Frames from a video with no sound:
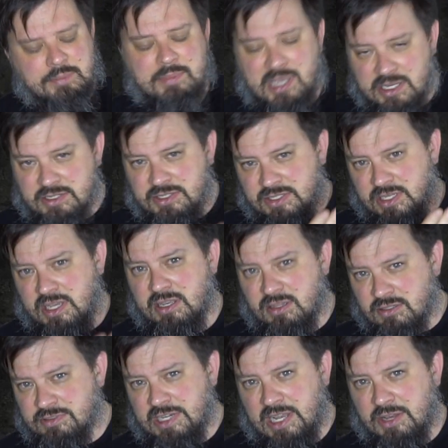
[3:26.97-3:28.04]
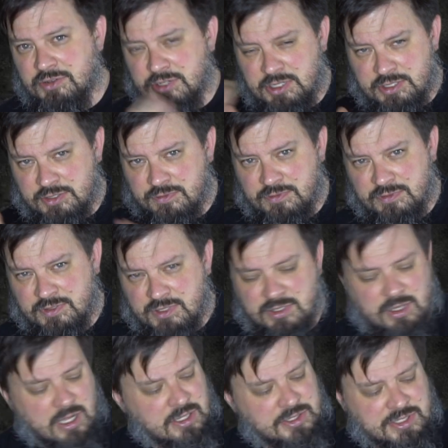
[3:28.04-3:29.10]
made to cycle around and is
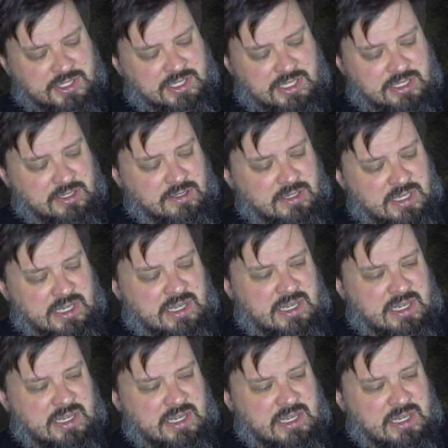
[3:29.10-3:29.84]
solid steel,